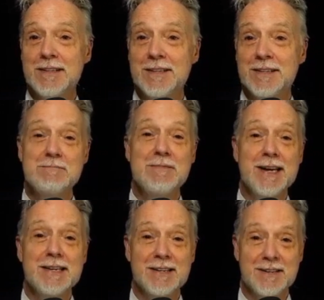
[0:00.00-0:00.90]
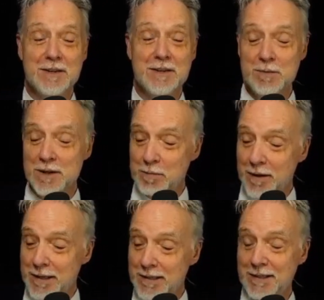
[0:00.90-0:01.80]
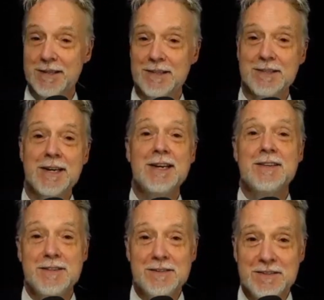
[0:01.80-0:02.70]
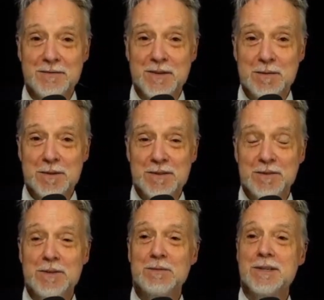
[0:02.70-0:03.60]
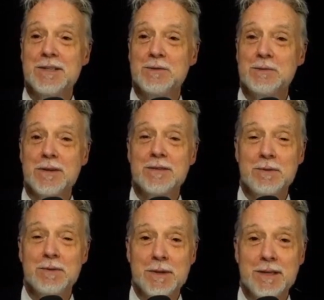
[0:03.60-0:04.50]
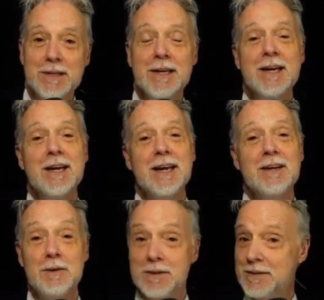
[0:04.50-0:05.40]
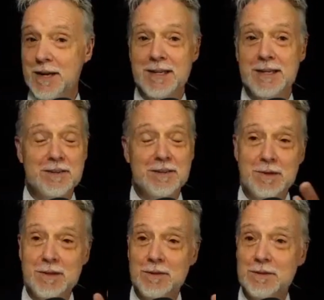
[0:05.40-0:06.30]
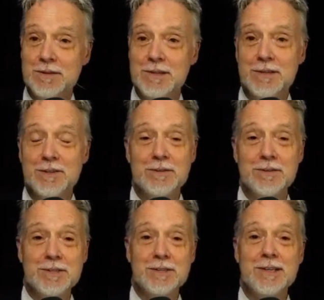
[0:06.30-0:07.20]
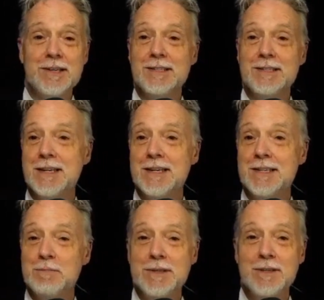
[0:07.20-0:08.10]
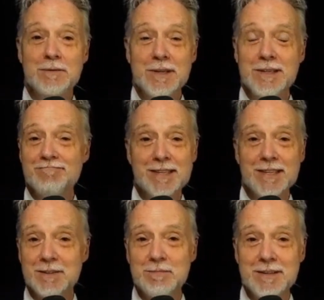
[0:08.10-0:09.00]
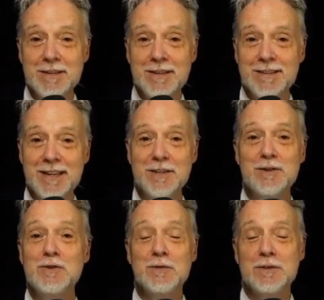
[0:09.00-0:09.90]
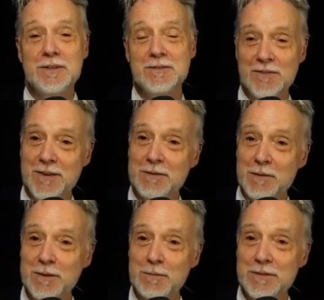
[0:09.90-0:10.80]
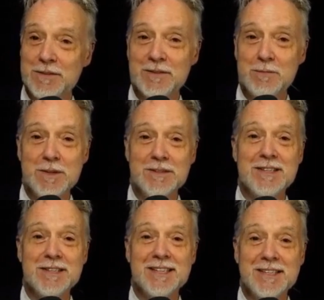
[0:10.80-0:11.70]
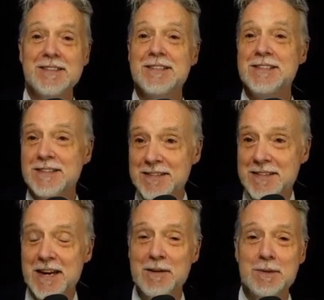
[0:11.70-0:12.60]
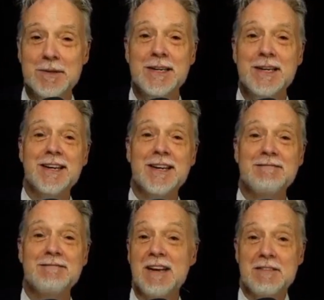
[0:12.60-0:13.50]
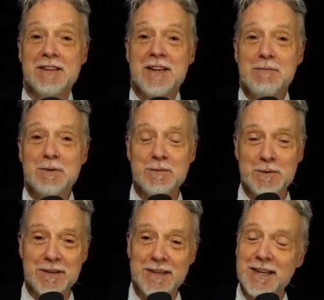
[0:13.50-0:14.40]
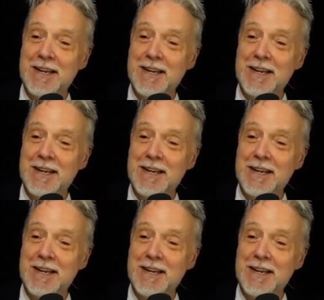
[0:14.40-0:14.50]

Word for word: actually demanding that there be a pause on this. This is available on the website as well, the prep kit. You can sign it. You can read who the signatories are on. I signed it, but you know what? It's really not that useful. And if in fact we're almost six months in since this happened, and nothing has happened with it.